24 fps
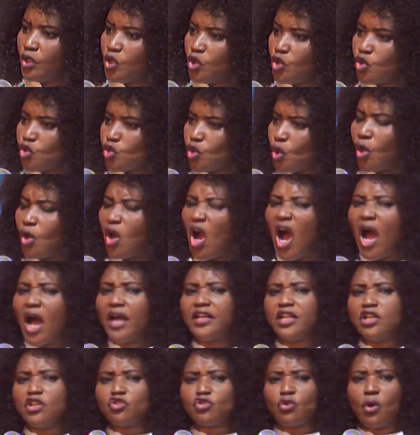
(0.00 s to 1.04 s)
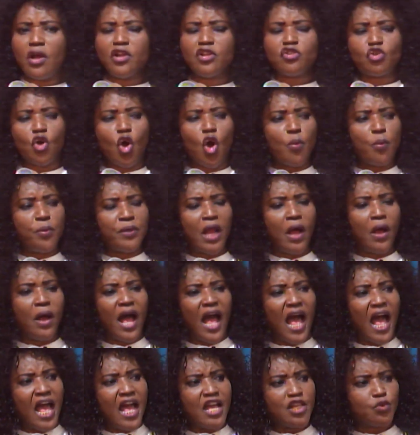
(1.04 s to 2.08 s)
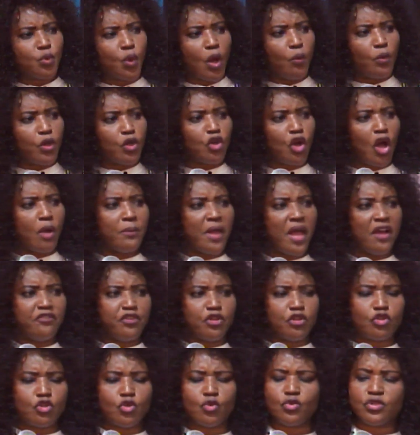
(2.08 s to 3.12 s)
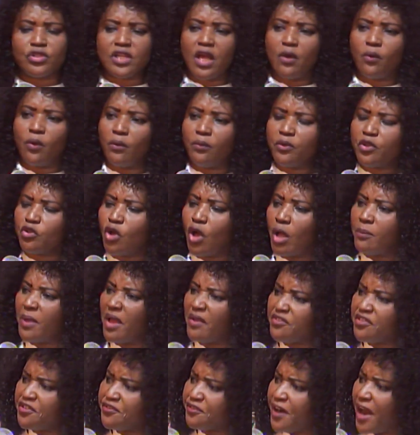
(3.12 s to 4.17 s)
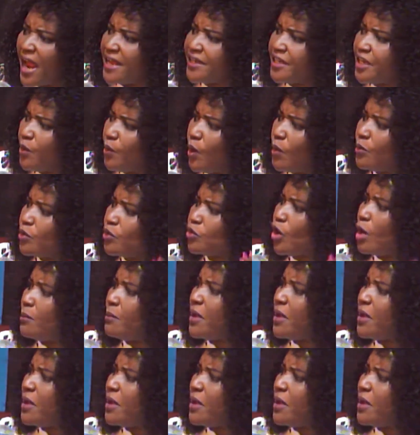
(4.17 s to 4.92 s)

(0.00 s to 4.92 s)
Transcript: So God is going to open our eyes when we come every Tuesday, when we come every Friday, when we come